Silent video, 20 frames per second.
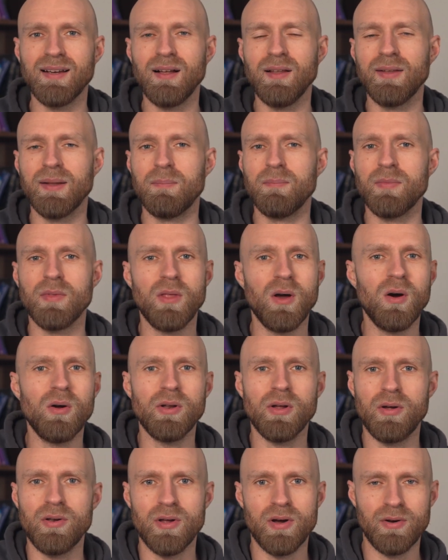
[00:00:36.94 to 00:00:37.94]
them,
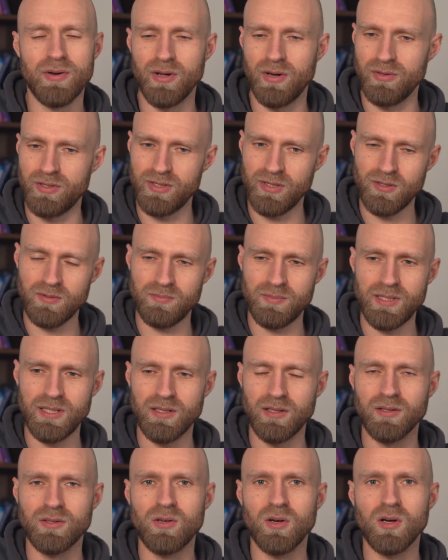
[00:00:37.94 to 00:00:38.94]
no, don't be
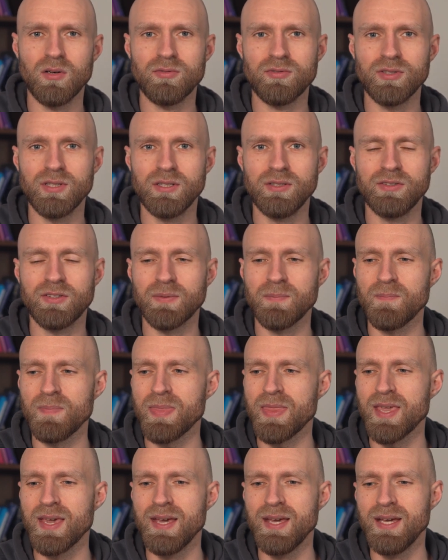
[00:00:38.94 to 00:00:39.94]
unconfident.
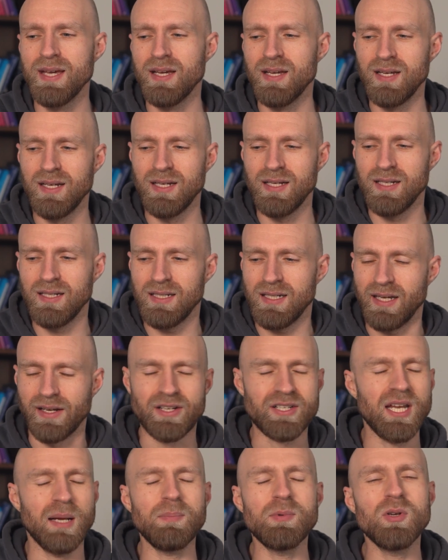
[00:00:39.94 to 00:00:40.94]

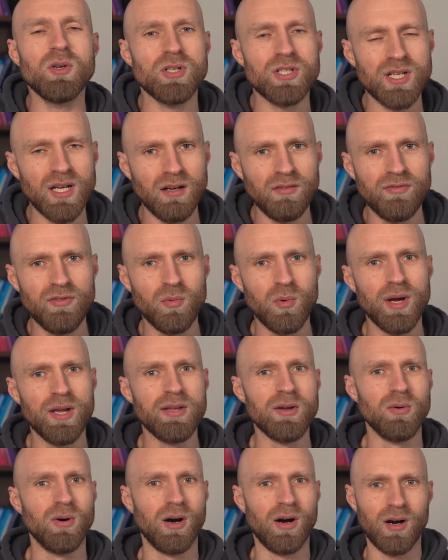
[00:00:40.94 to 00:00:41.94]
Accept yourself the way
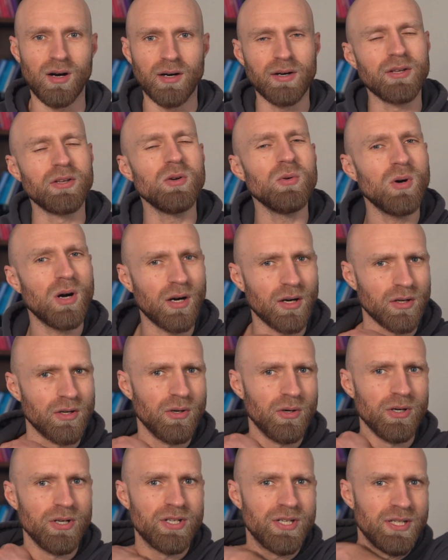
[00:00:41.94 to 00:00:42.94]
you are
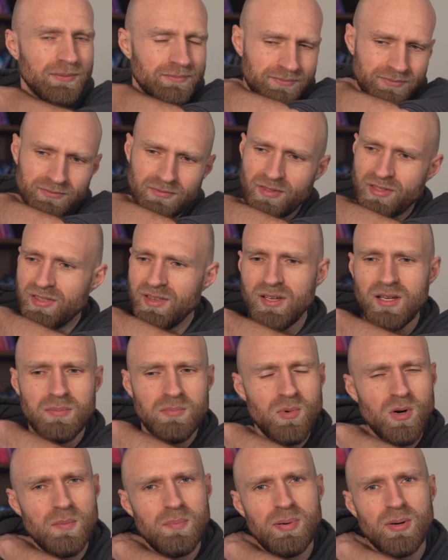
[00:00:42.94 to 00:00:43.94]
good. Think
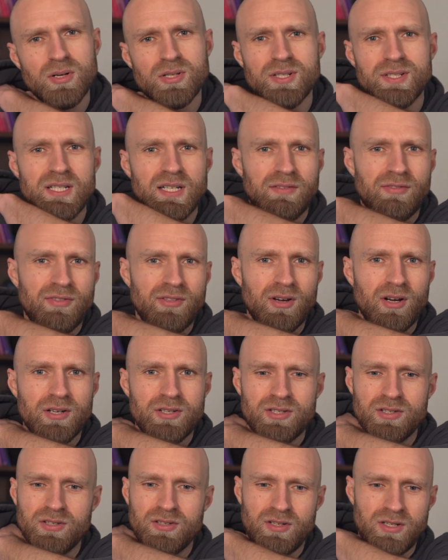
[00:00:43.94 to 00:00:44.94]
more positive
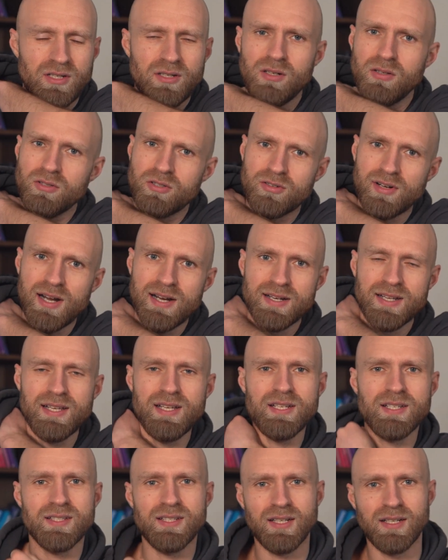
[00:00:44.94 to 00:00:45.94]
thoughts, try
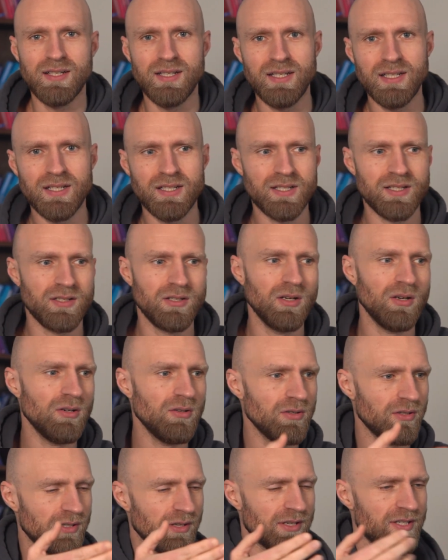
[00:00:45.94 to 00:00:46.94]
these techniques,
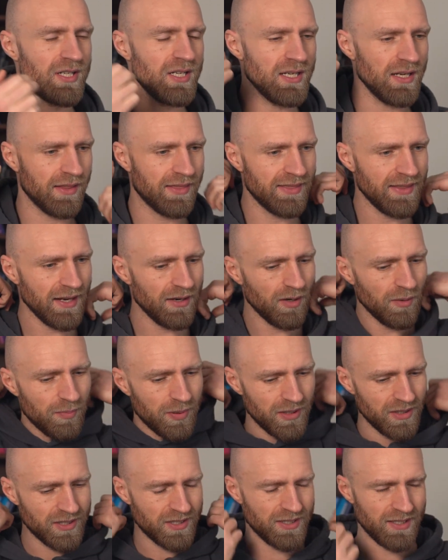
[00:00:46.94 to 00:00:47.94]
go see a
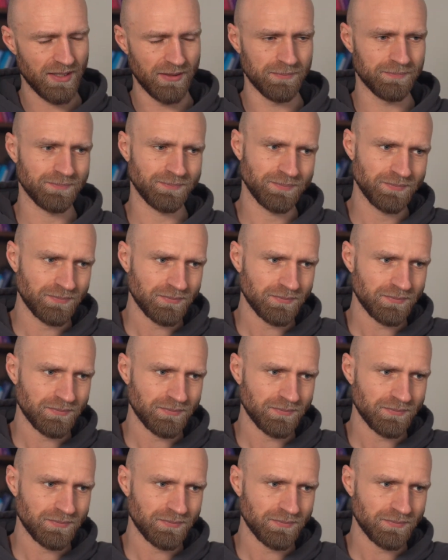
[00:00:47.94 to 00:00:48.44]
therapist and